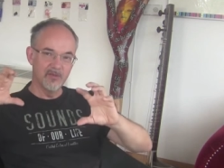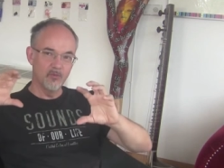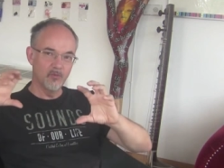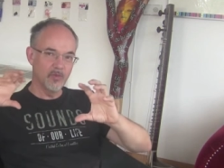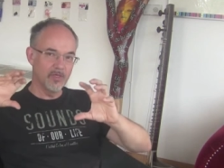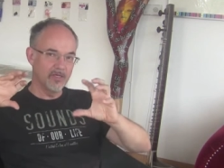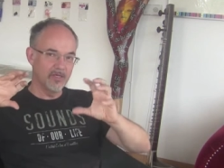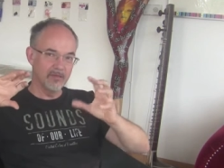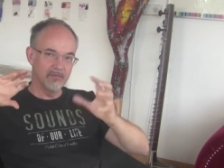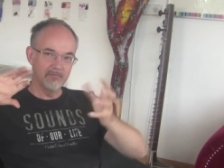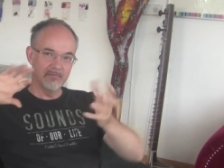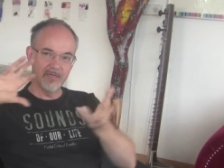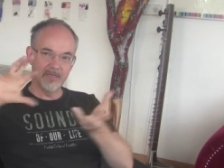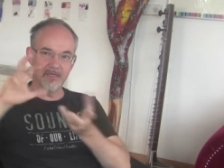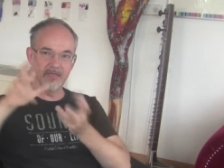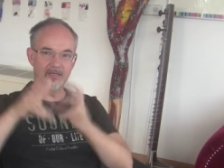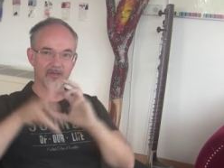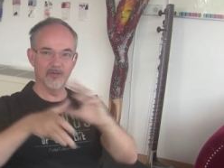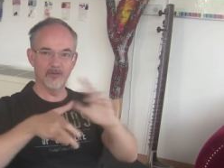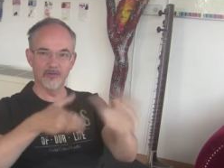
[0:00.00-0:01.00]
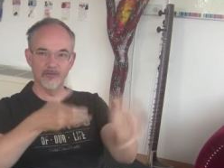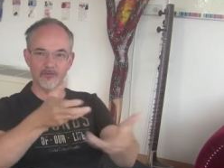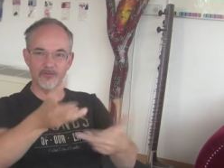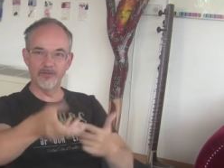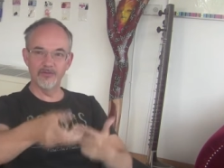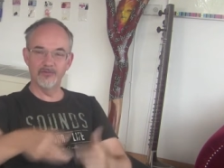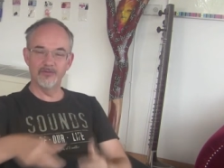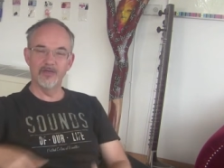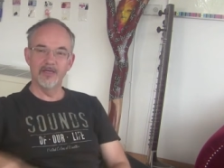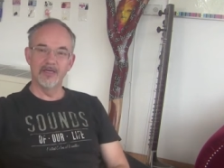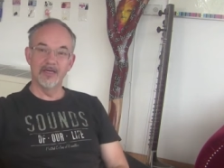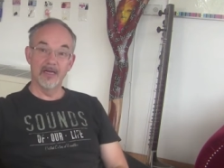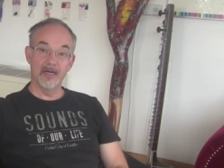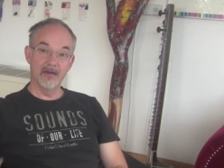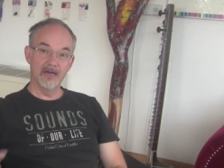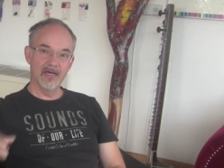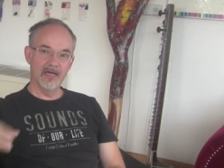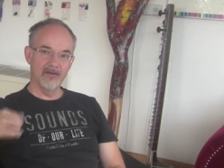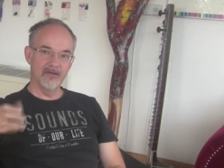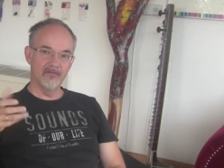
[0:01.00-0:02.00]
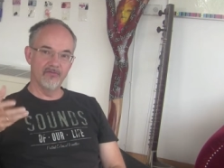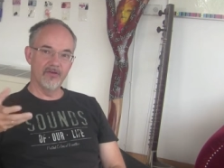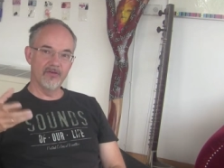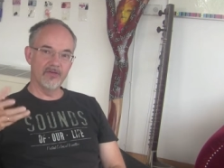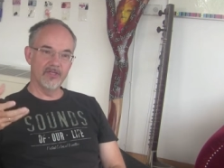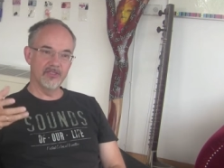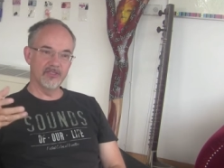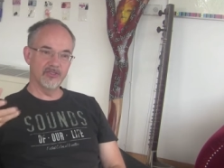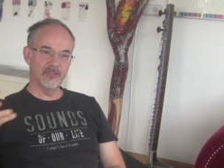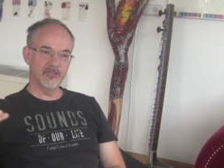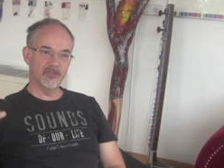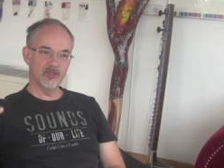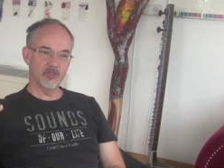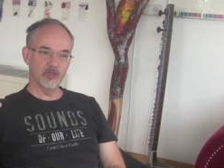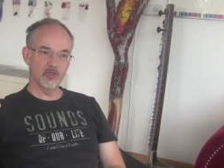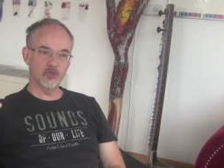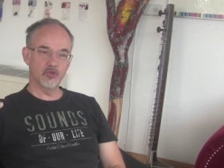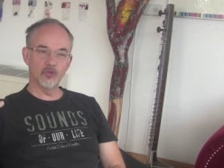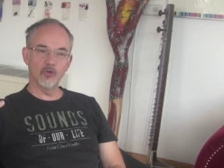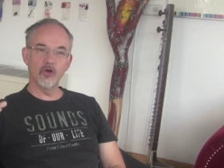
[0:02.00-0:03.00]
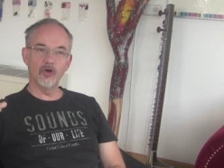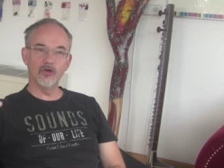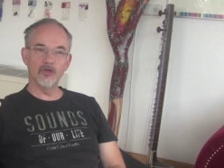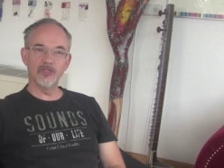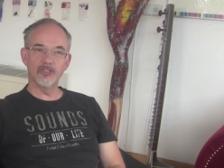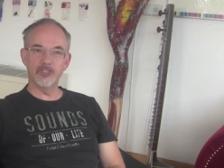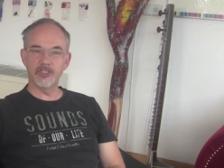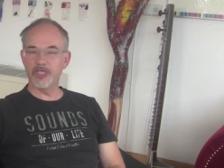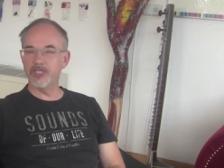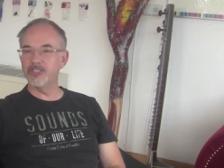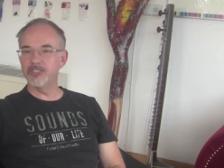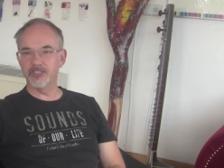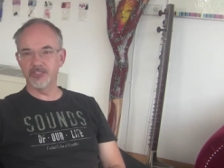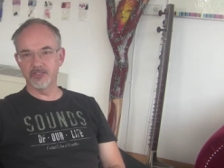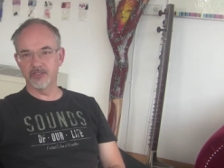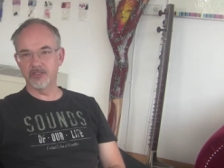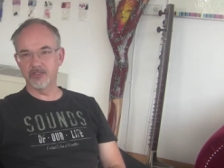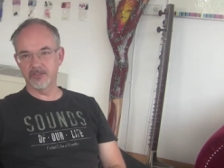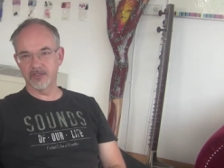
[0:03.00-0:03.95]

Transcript: we can make a lot of uh, uh, very strong changes in the